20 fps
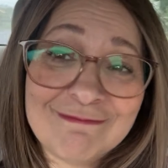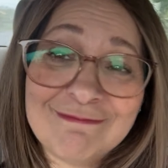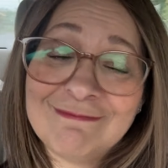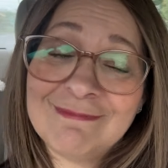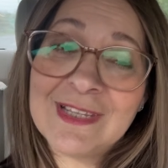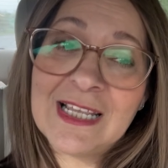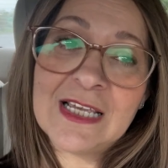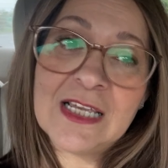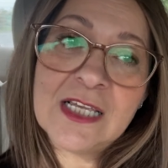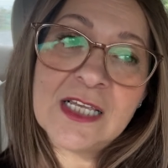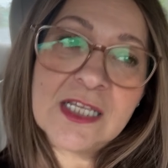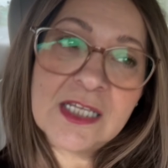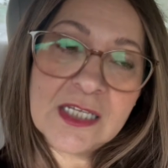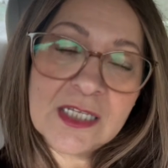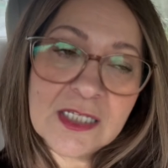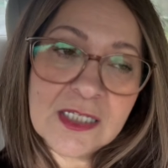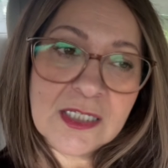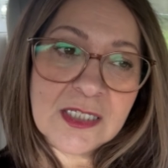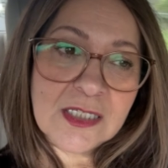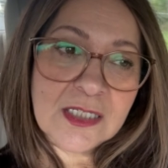being a bit
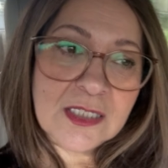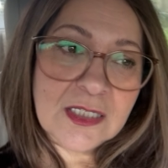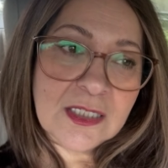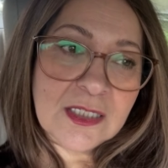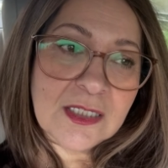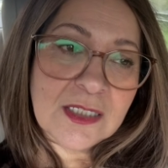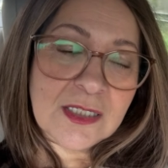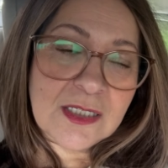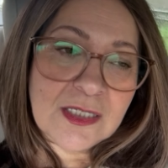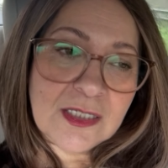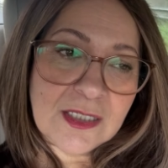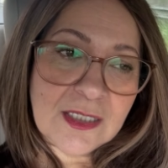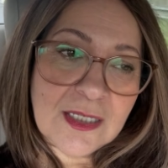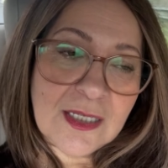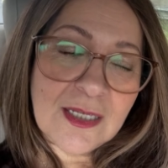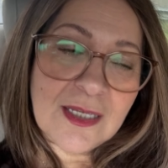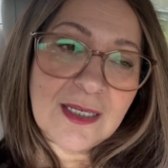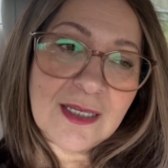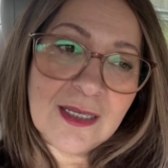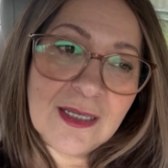weird about such a
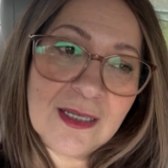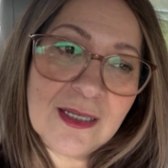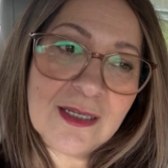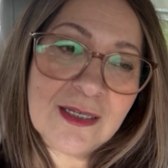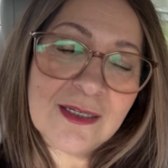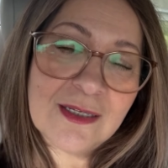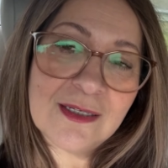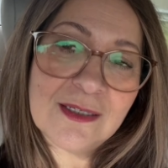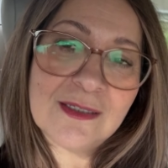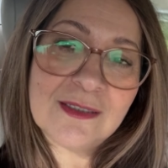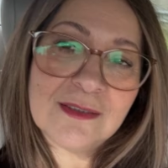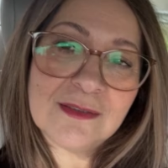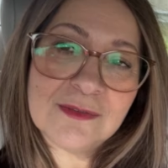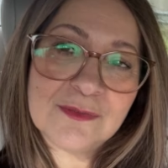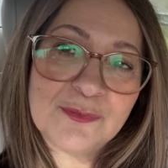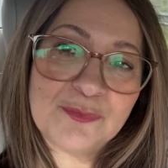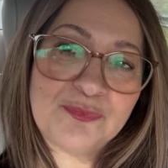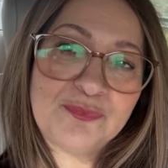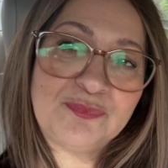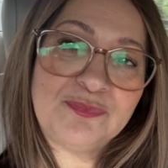thing is actually probably
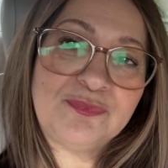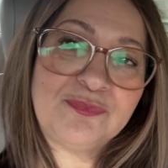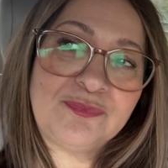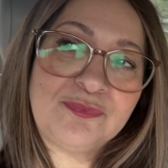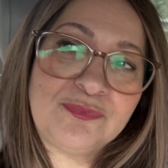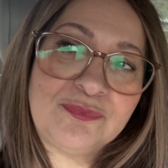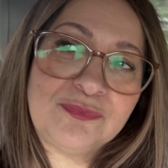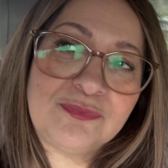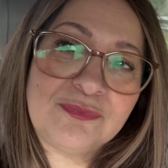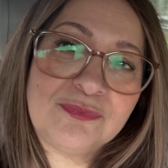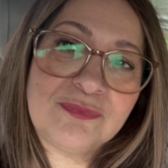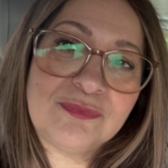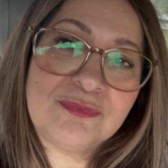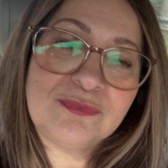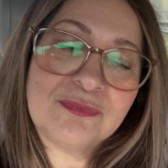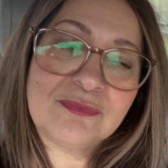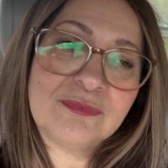quite a good thing.